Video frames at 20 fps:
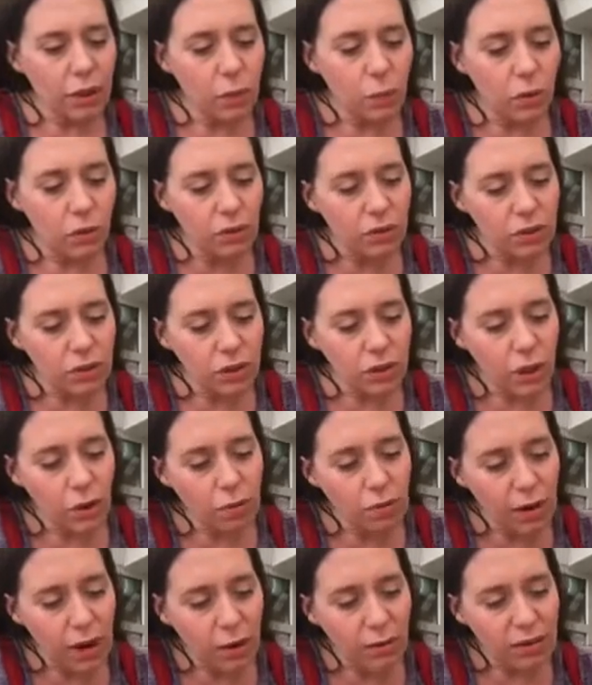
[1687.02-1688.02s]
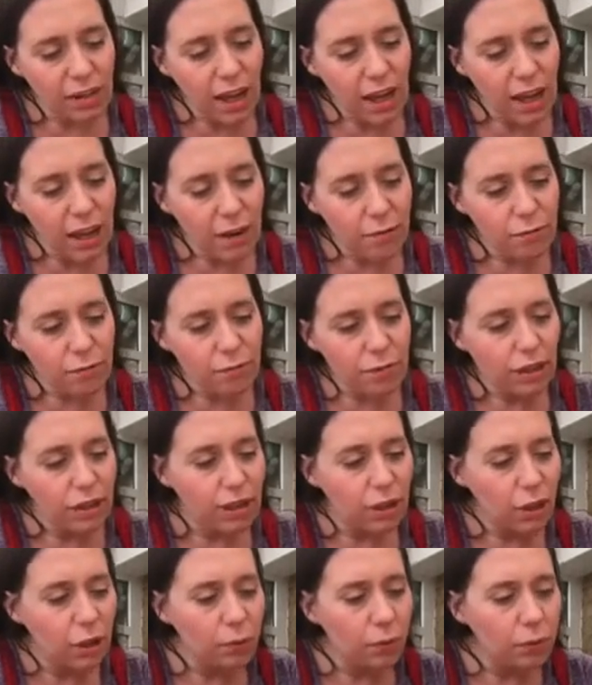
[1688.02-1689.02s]
you want to go round every
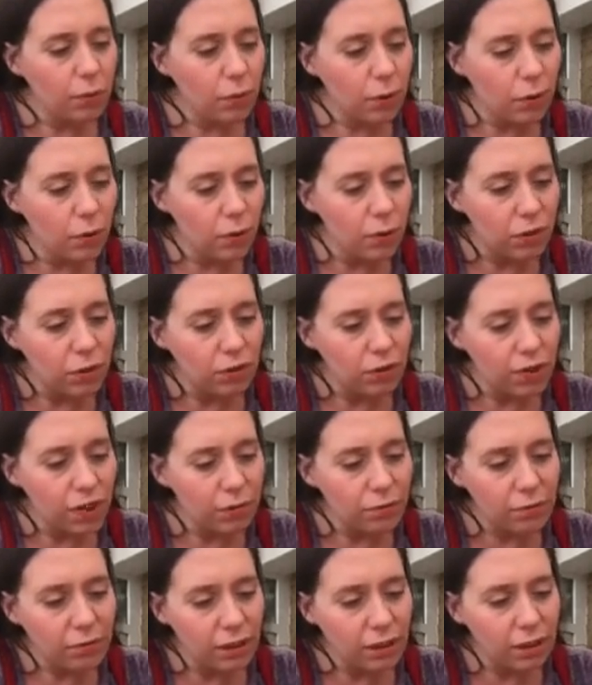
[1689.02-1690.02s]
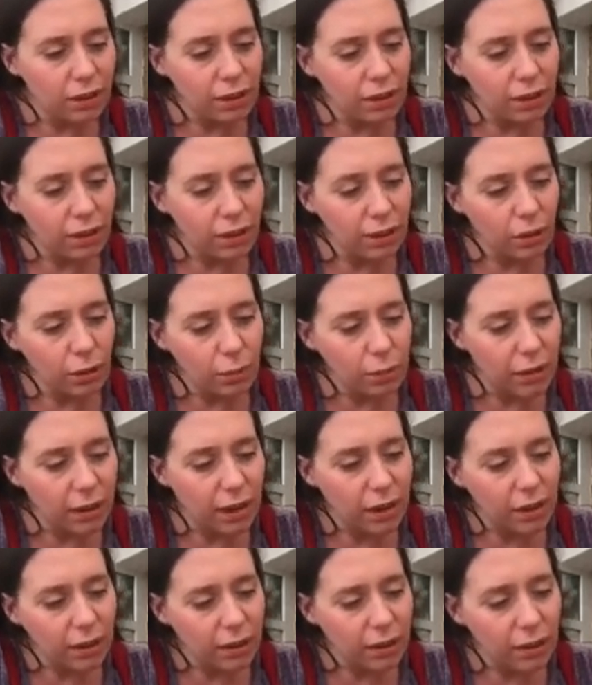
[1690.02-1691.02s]
little corner and every little
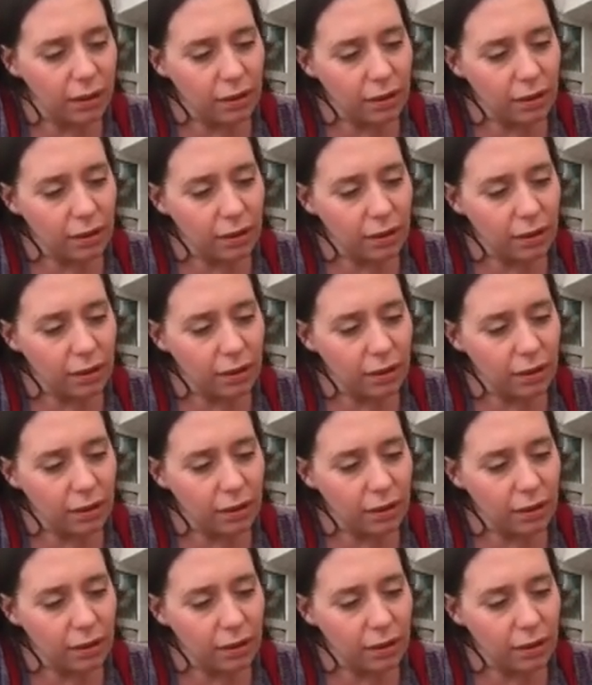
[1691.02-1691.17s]
bit